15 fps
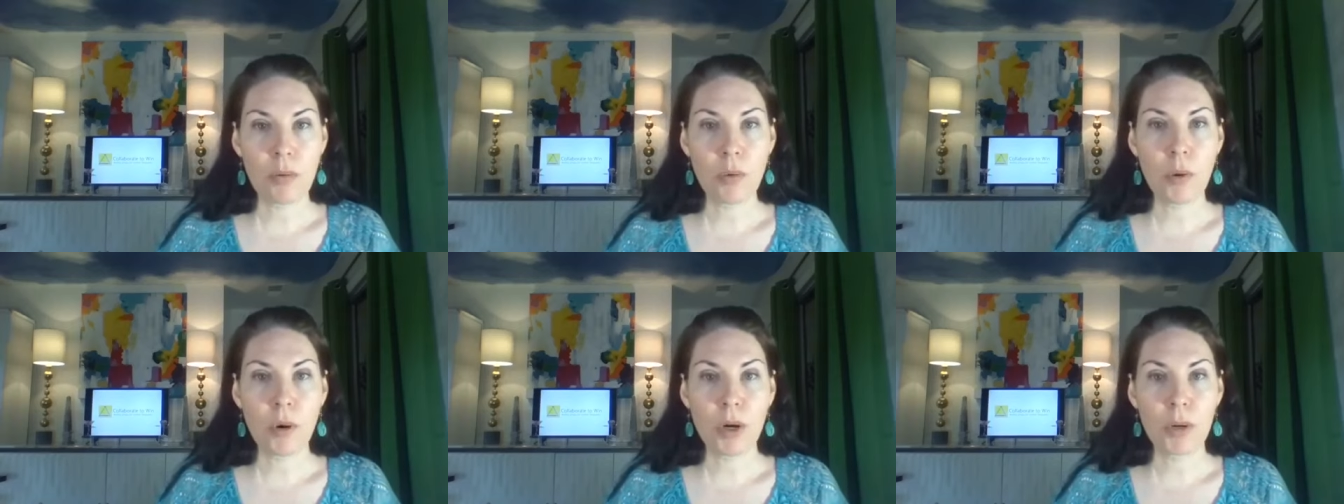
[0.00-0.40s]

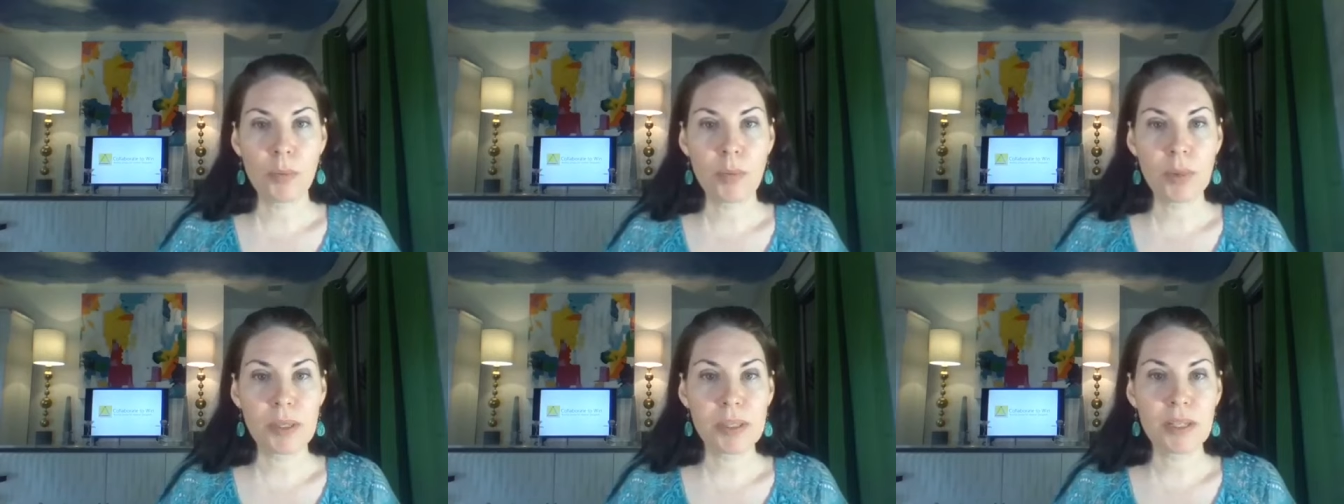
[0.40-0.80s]
or
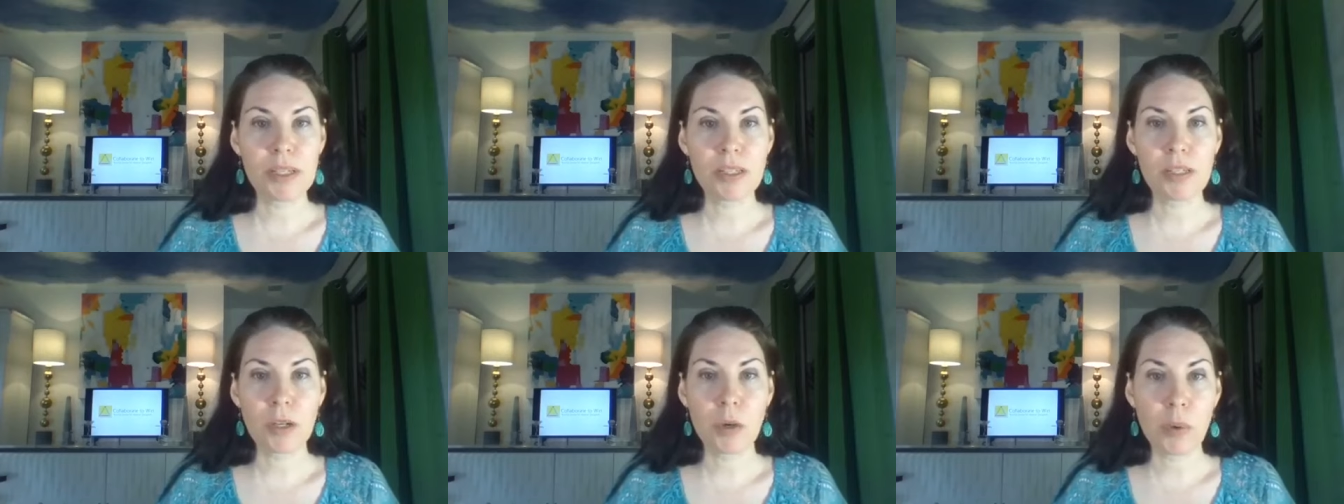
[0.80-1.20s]

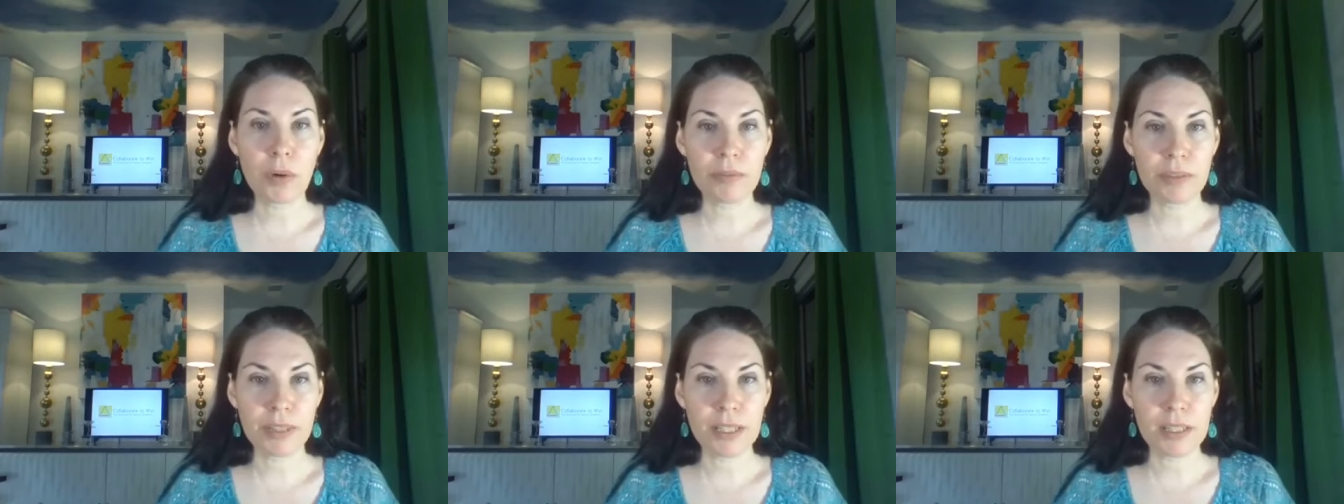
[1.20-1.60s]
business
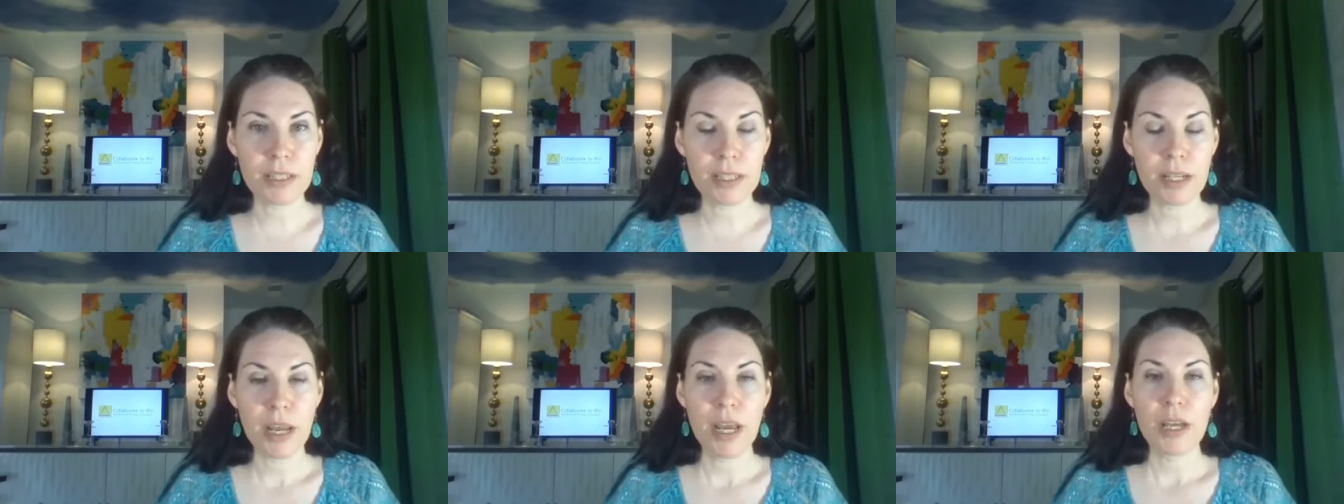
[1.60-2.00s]
equivalent.